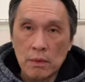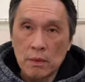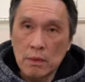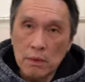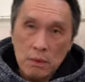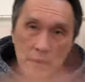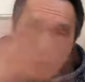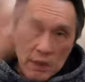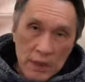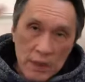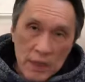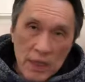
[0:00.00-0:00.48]

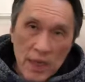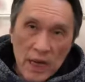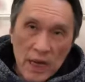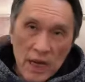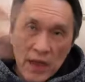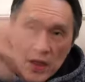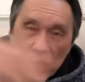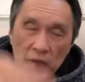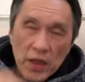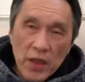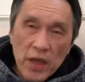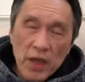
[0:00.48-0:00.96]
The
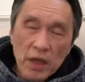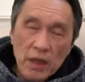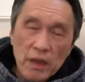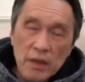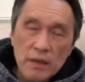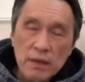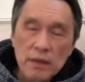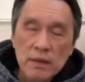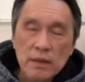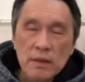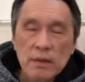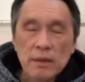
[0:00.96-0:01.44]
second thing,
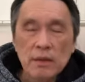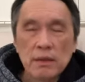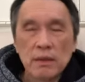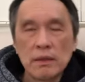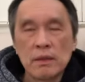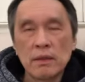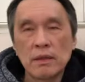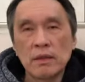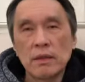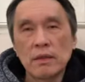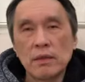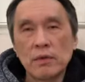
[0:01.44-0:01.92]

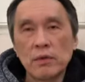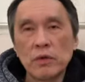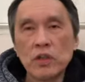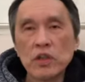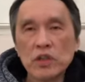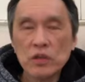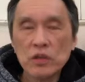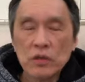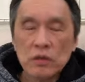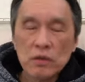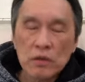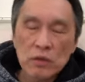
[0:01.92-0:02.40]

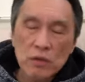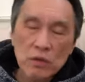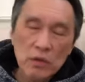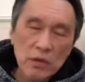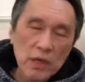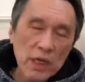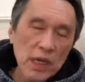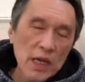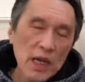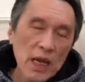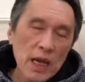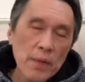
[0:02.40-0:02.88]
which
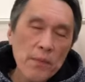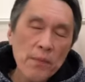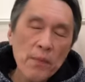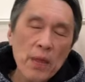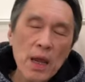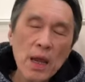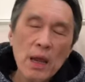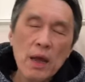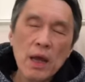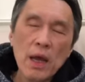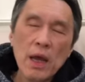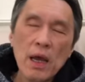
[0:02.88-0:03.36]
today
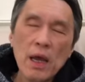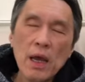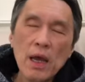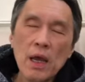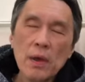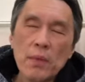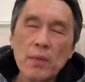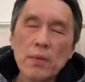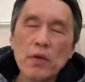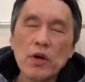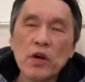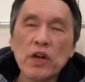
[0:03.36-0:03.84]

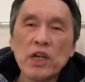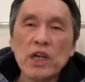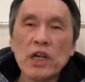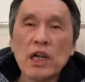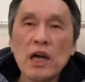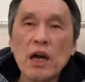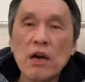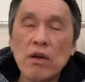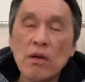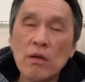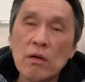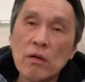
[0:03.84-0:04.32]
I brought it
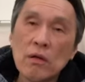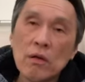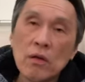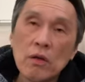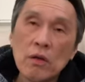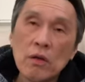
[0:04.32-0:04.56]
up.